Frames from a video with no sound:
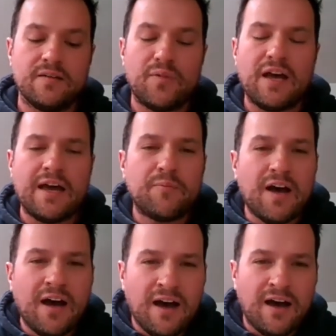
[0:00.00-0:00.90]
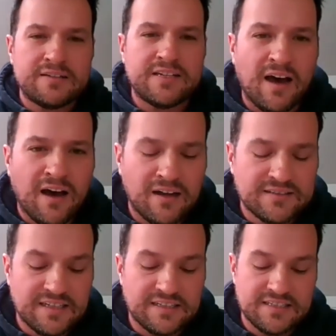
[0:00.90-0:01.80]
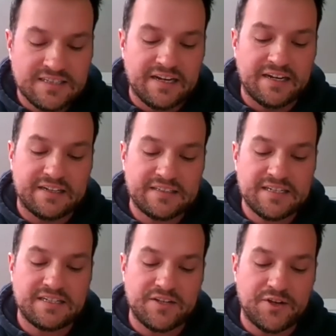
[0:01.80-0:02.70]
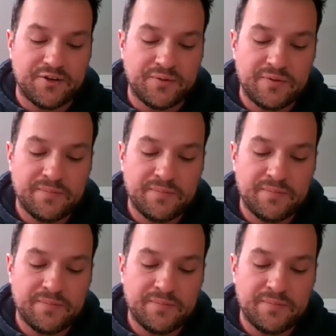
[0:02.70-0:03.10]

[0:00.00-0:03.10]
But I am a hard-hearted sinner, says you.